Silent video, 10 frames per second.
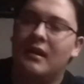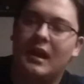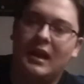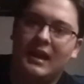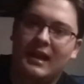
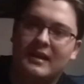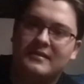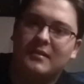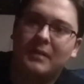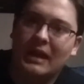and he
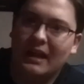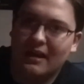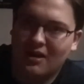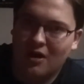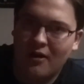ends up getting in
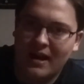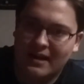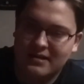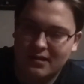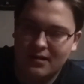a car
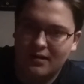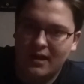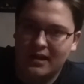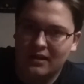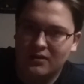accident,
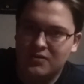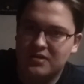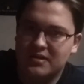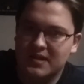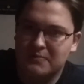and he
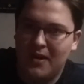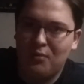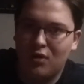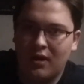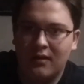loses his
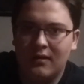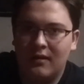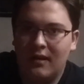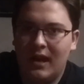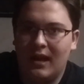memory,
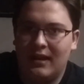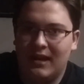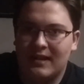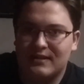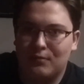and
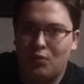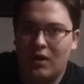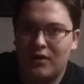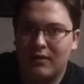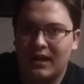he ends up
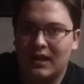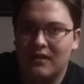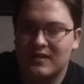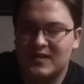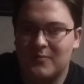wandering into
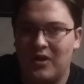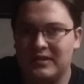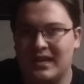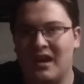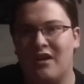this small
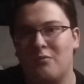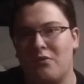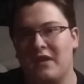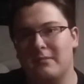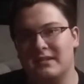town
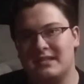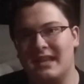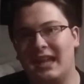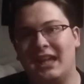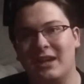where they
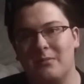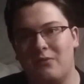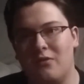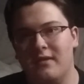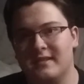mistake him
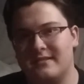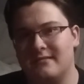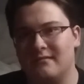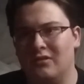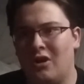for
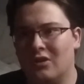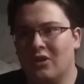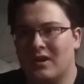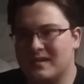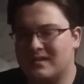this
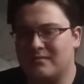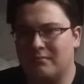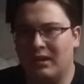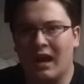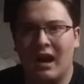long-lost
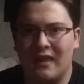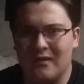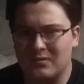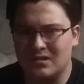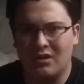guy
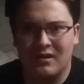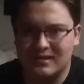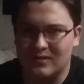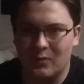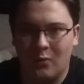that was
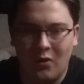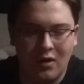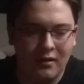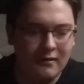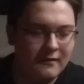lost in the war.